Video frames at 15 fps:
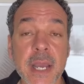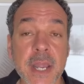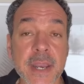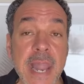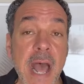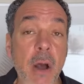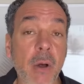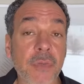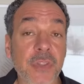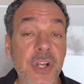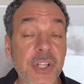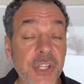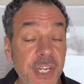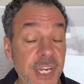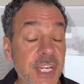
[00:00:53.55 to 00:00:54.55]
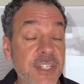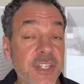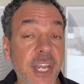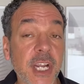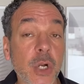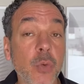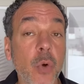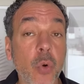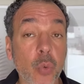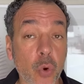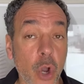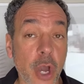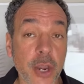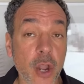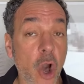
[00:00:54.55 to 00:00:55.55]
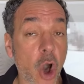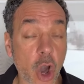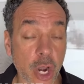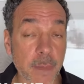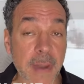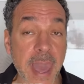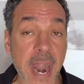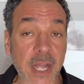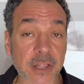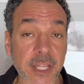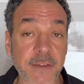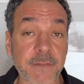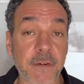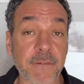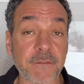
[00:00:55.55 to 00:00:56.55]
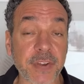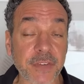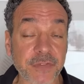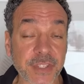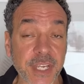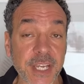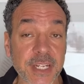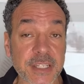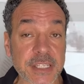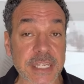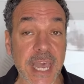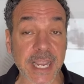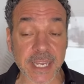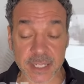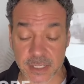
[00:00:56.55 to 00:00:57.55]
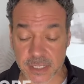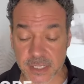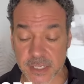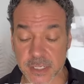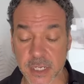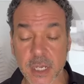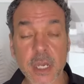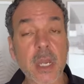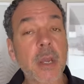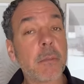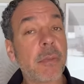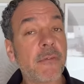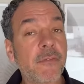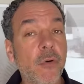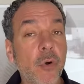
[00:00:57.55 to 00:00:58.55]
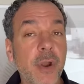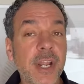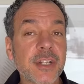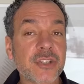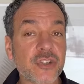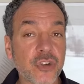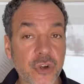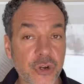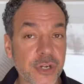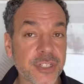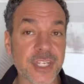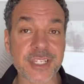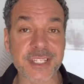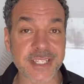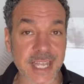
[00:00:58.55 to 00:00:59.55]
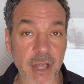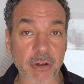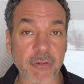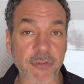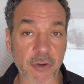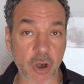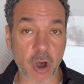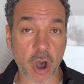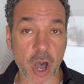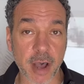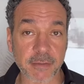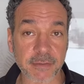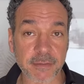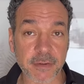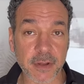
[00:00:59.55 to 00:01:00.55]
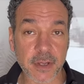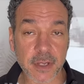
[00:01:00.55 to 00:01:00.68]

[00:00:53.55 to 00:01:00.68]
Now, the cleaning cycle will run automatically for 15 seconds before it turns itself off.